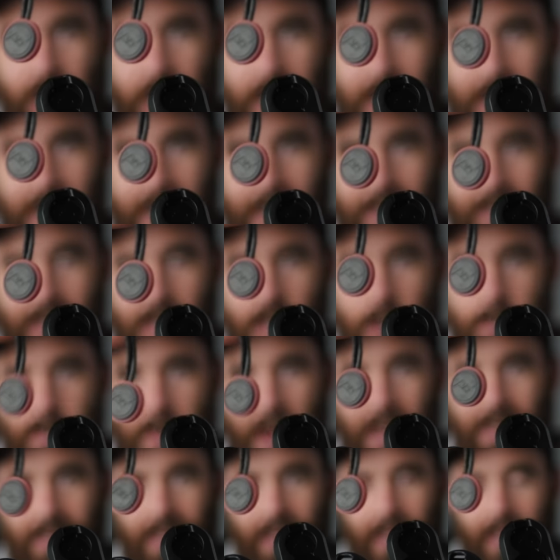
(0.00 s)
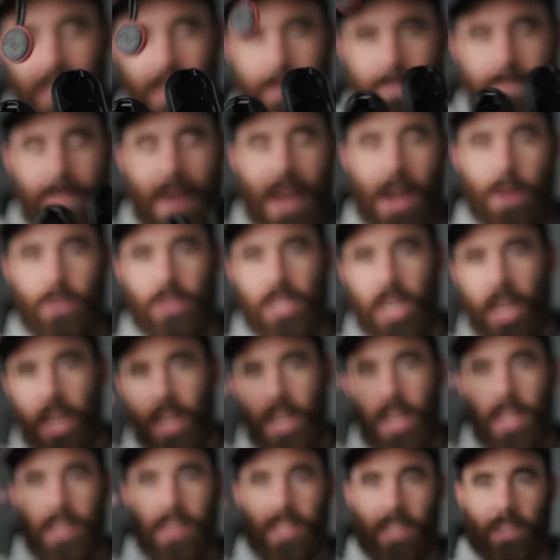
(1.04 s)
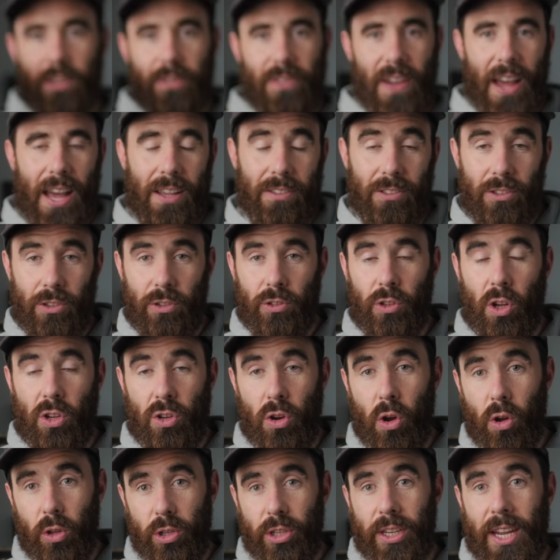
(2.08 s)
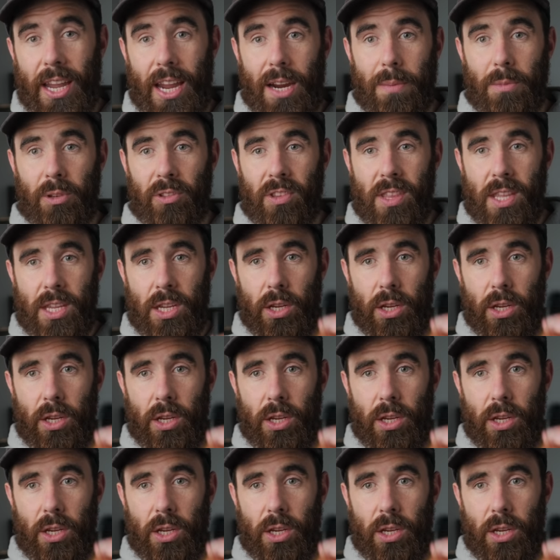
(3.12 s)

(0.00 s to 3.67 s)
of these and you basically mount these fasteners on all your cameras, and then